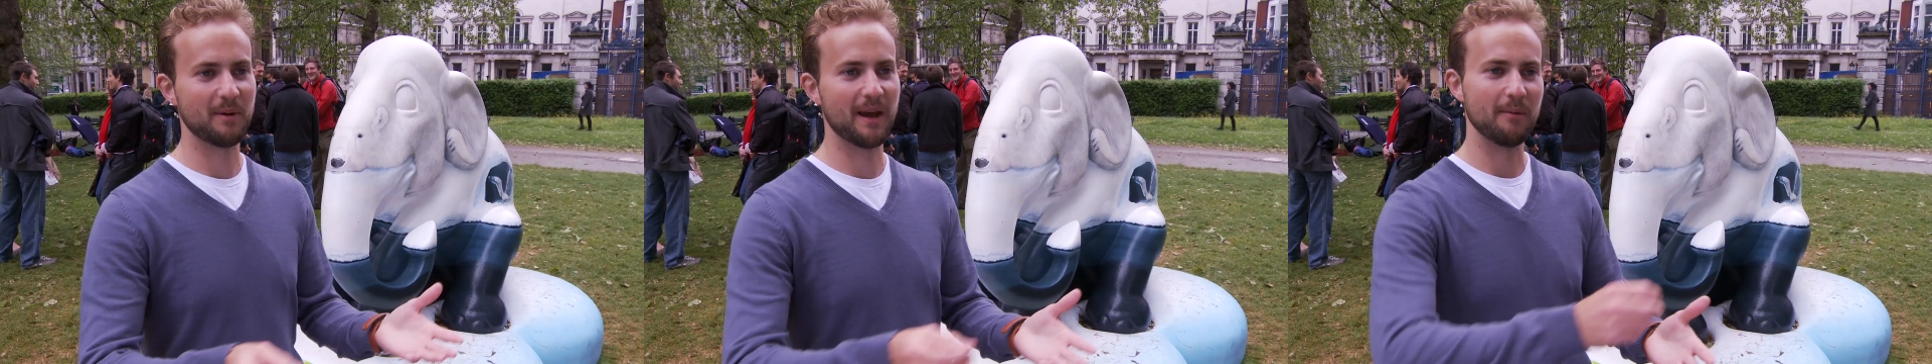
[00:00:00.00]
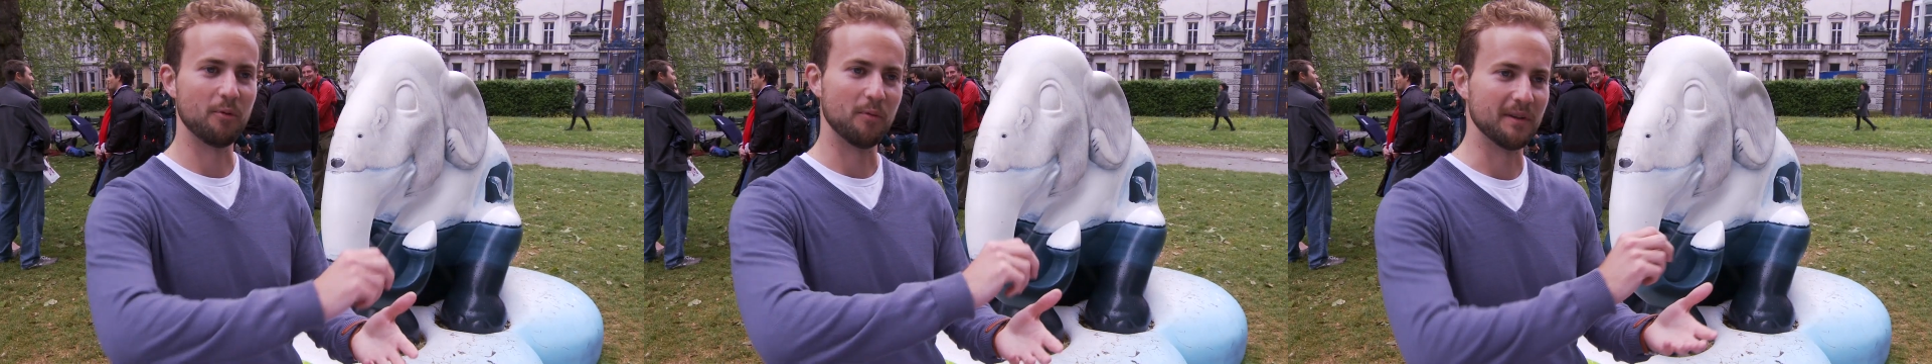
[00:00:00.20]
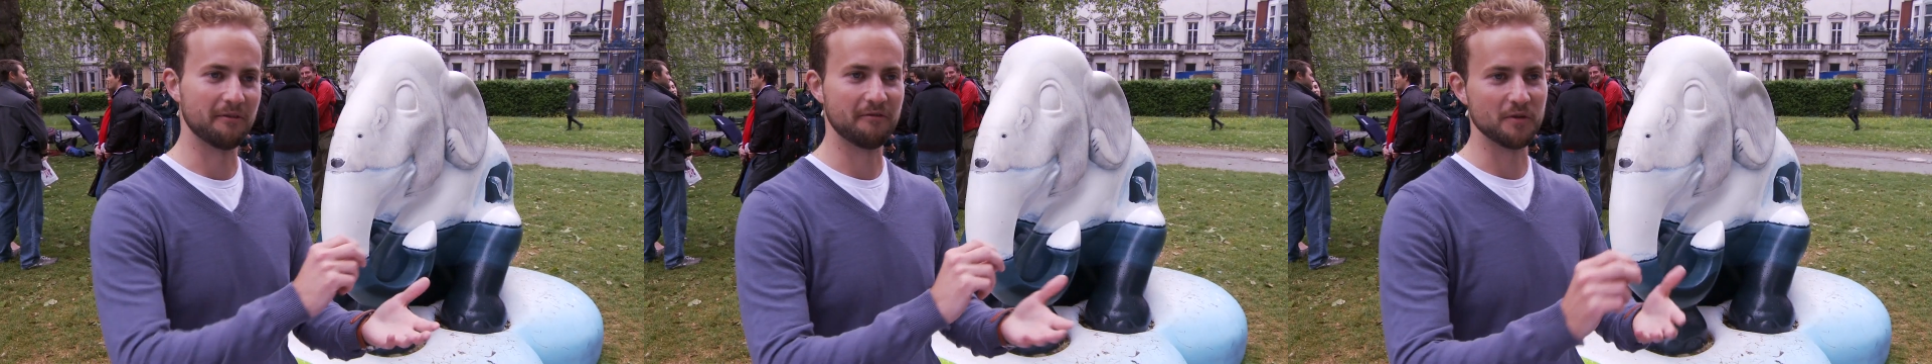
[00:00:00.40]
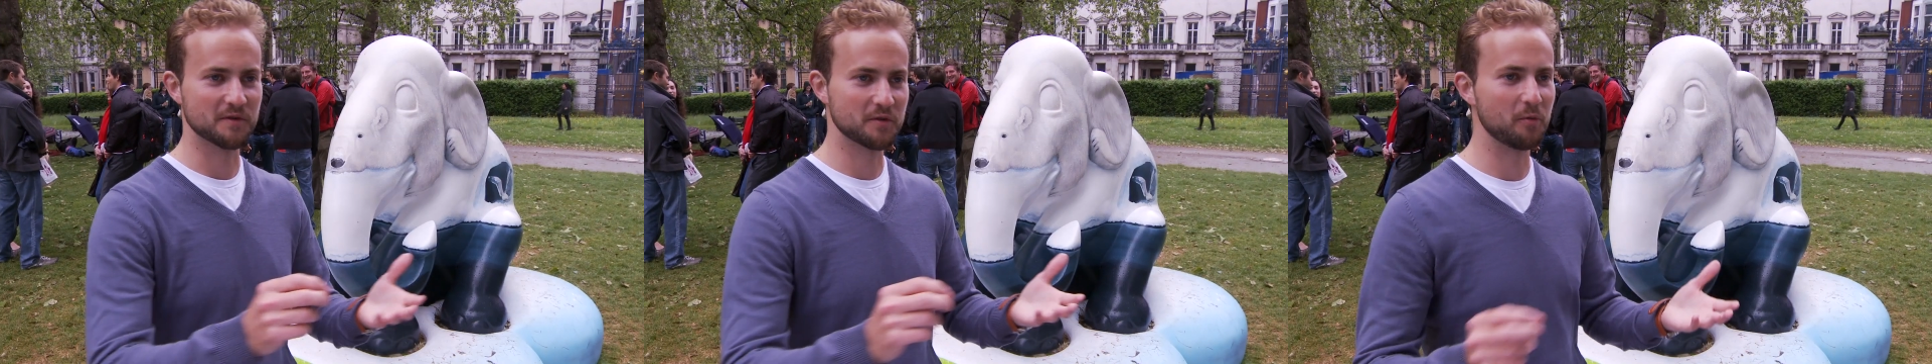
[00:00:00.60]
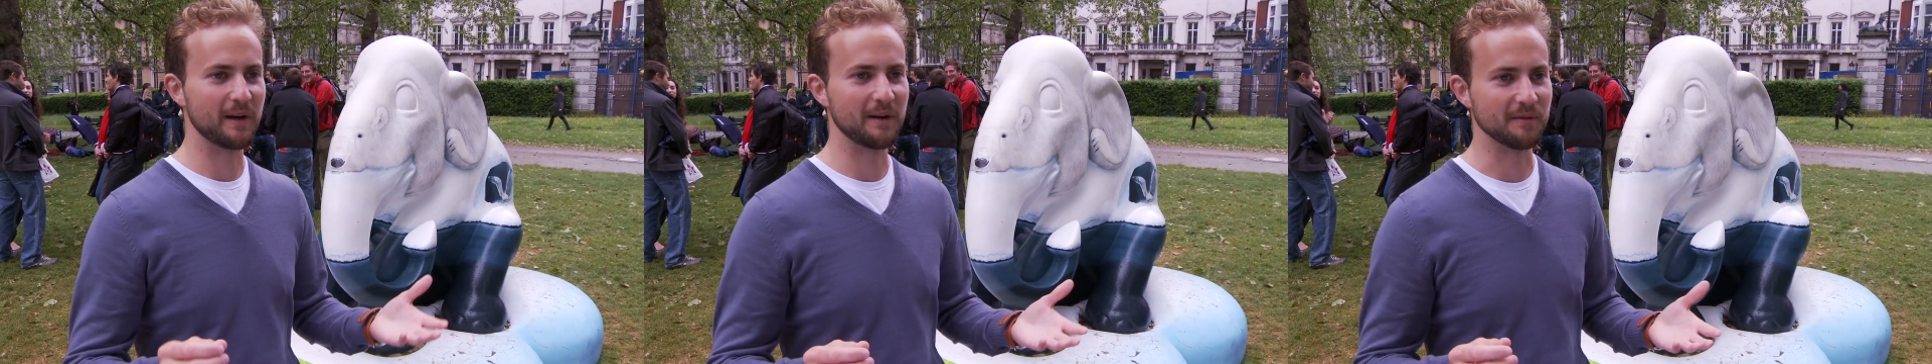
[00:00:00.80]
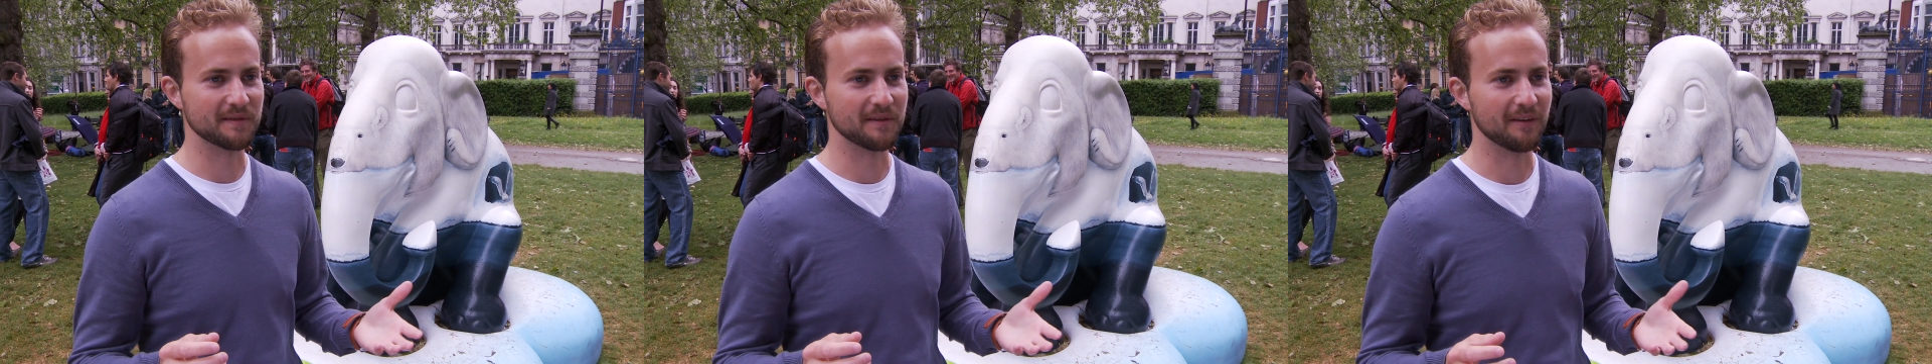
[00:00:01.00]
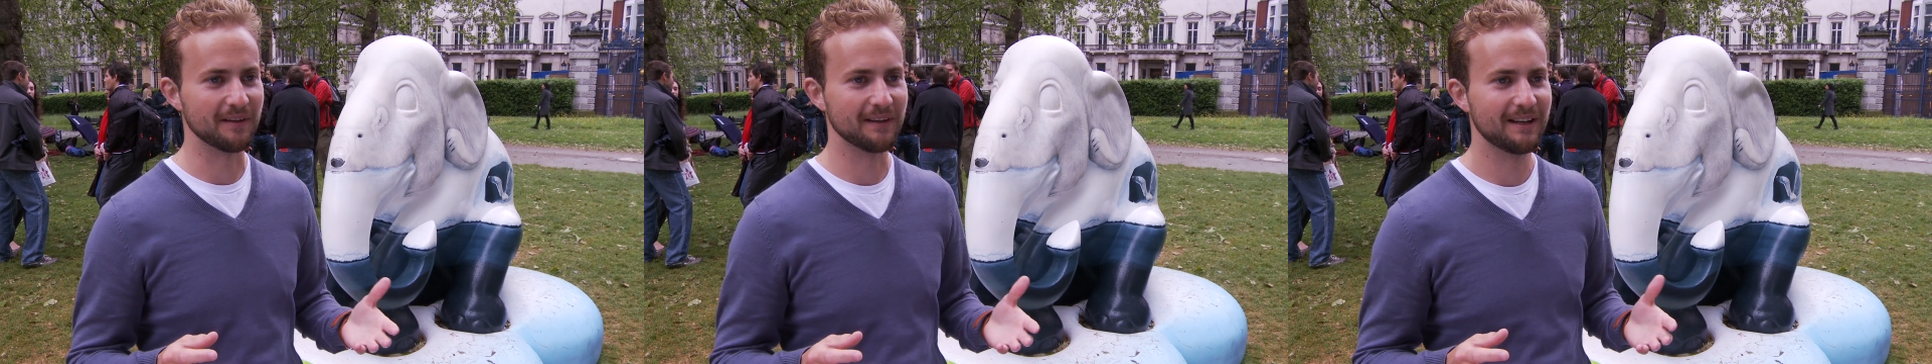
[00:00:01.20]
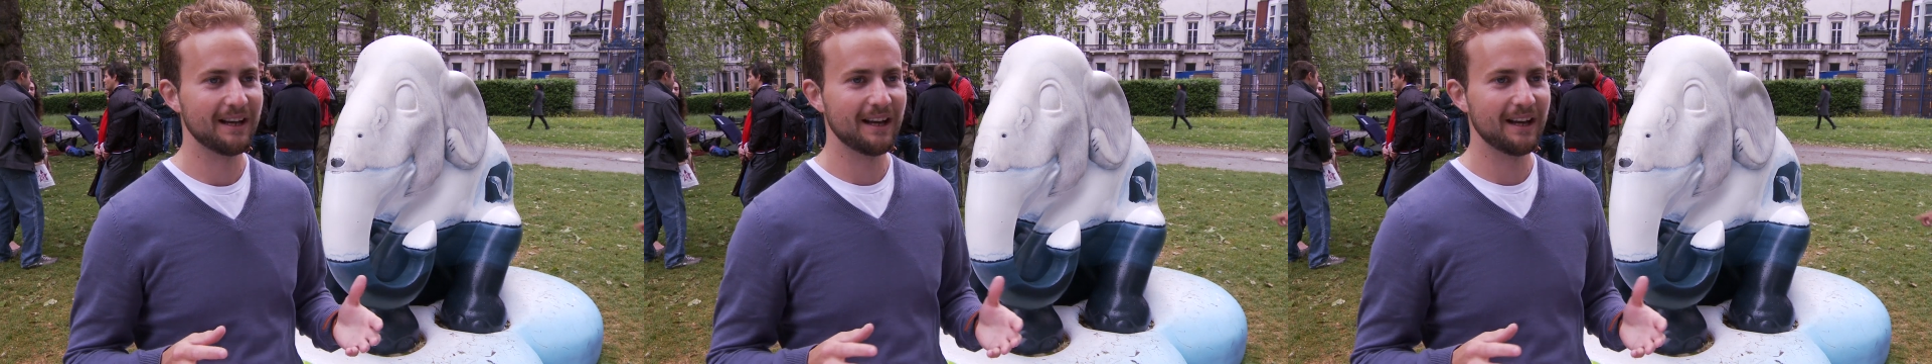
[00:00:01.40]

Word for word: of paper with a few squiggles on,